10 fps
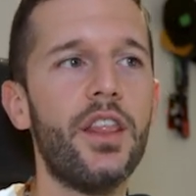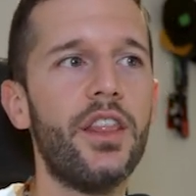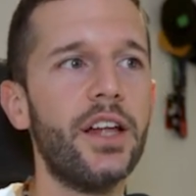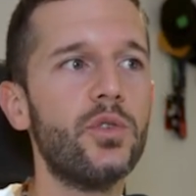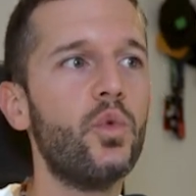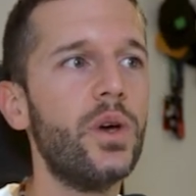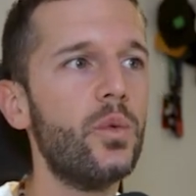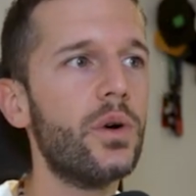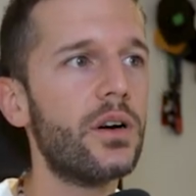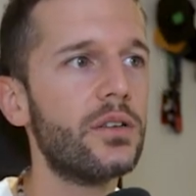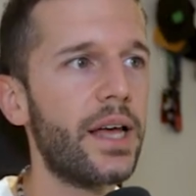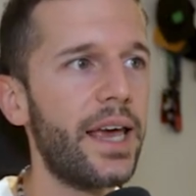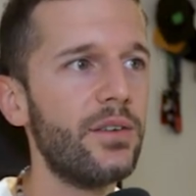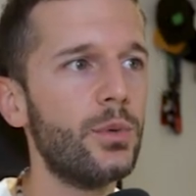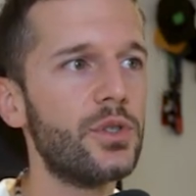that we were not
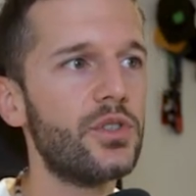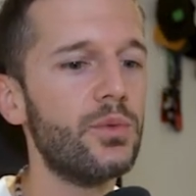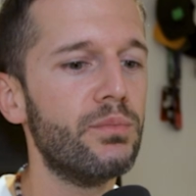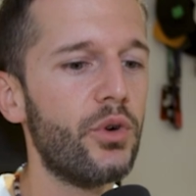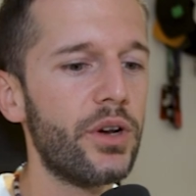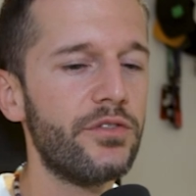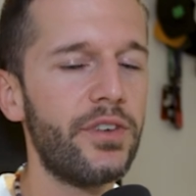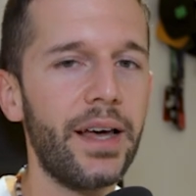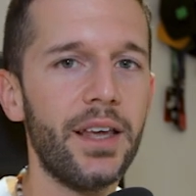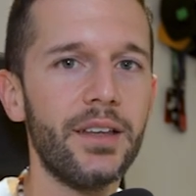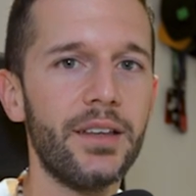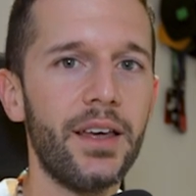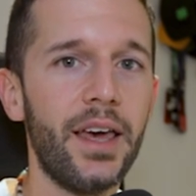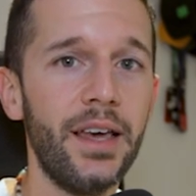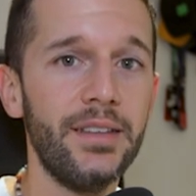able to modify
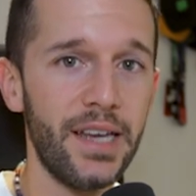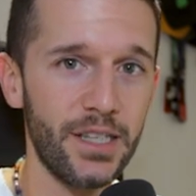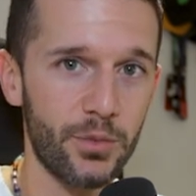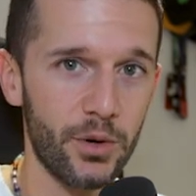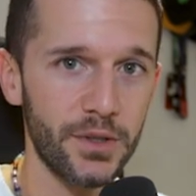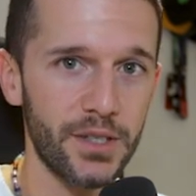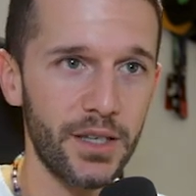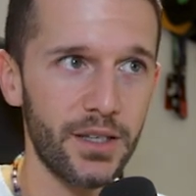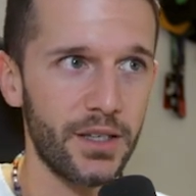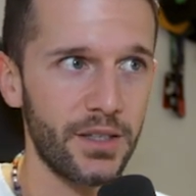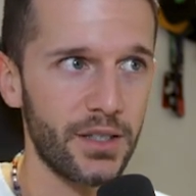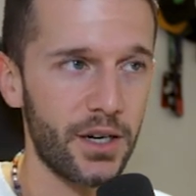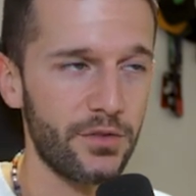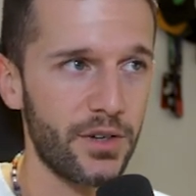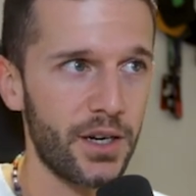a date property
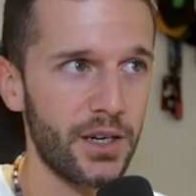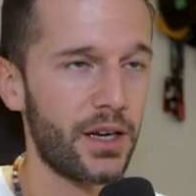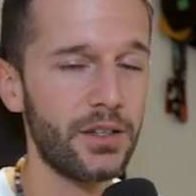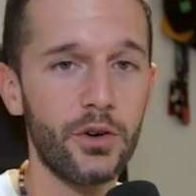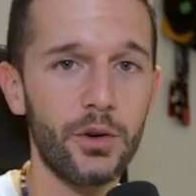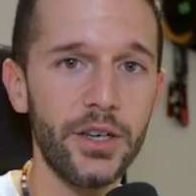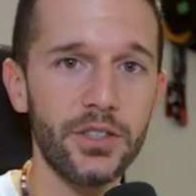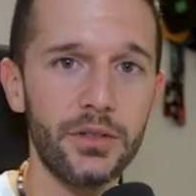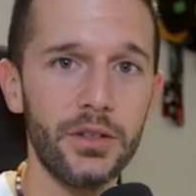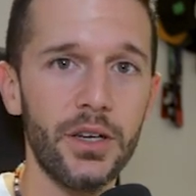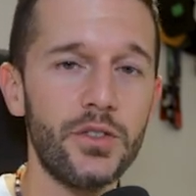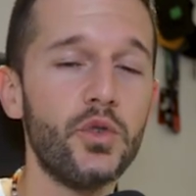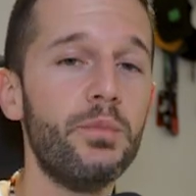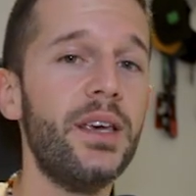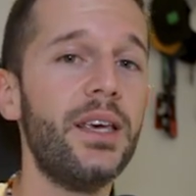inside of a, an automation
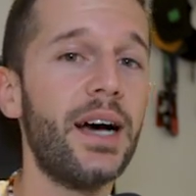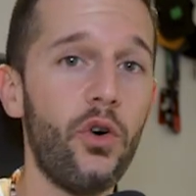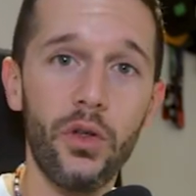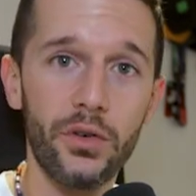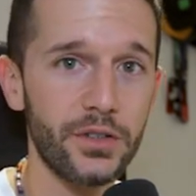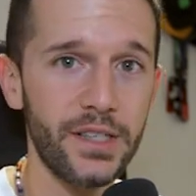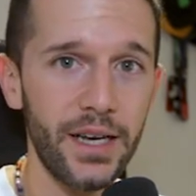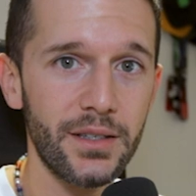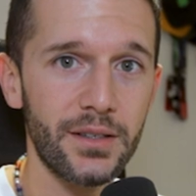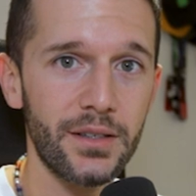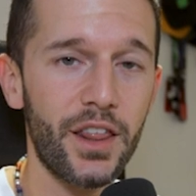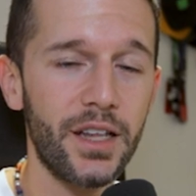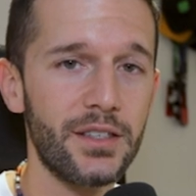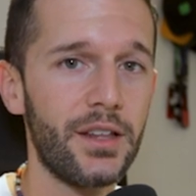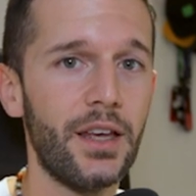to be other date
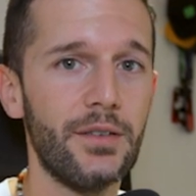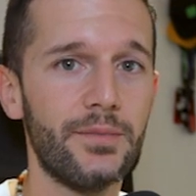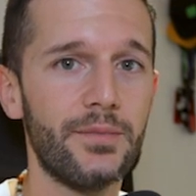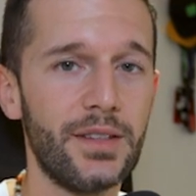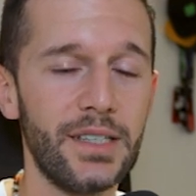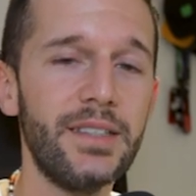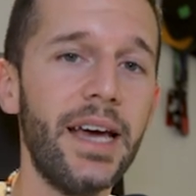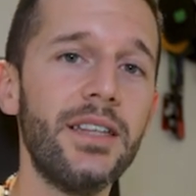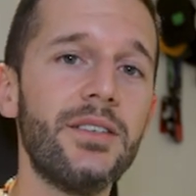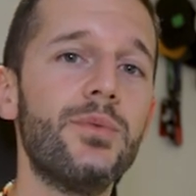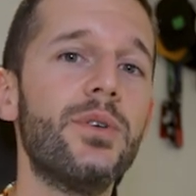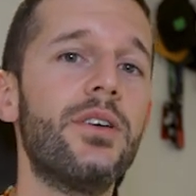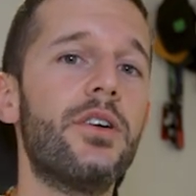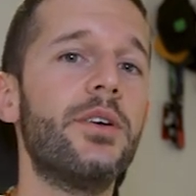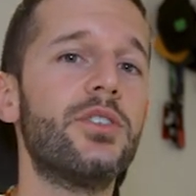than today, the date when
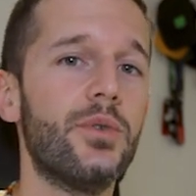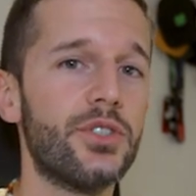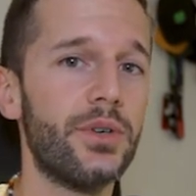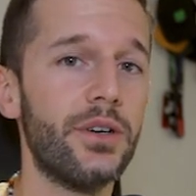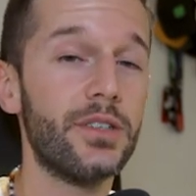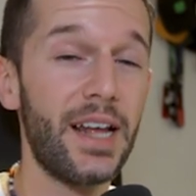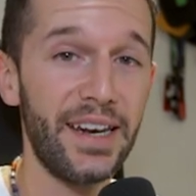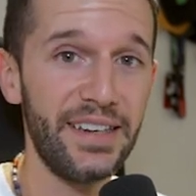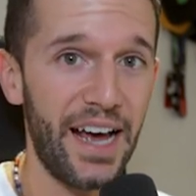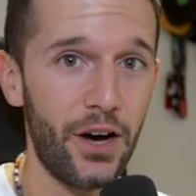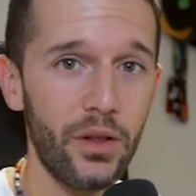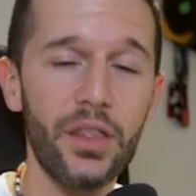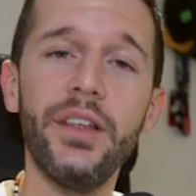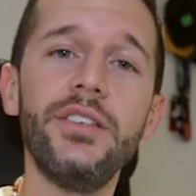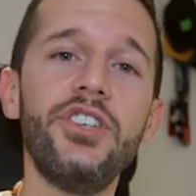the automation was triggered. Now
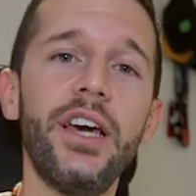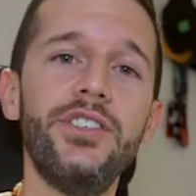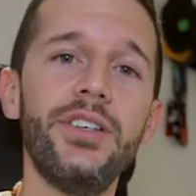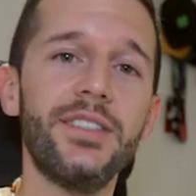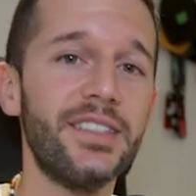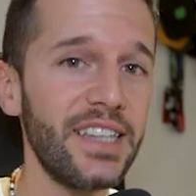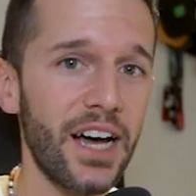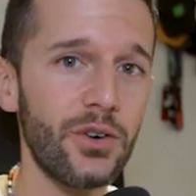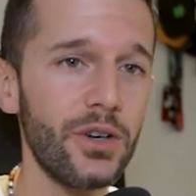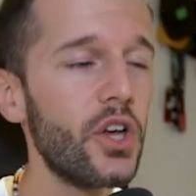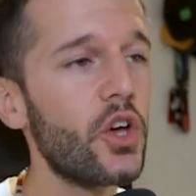this changes. Now